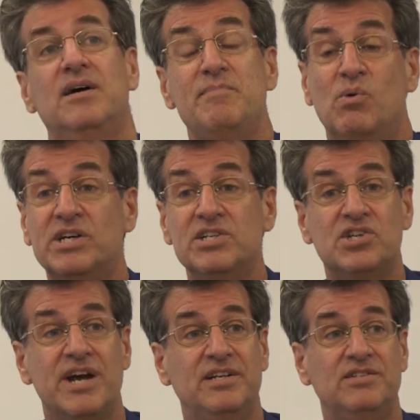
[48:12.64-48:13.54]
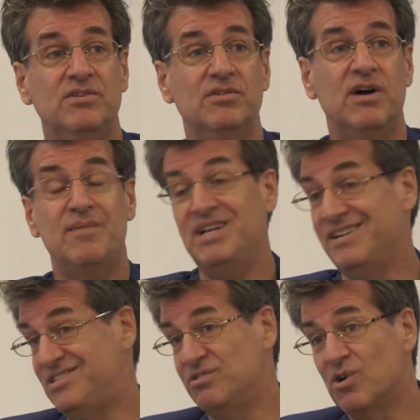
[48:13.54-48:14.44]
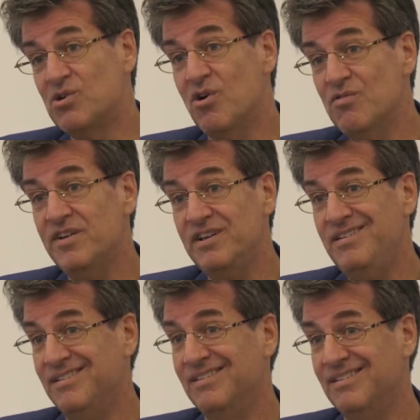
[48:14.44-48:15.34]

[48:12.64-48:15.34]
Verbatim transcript: I mean, what can China do? I mean, zero COVID?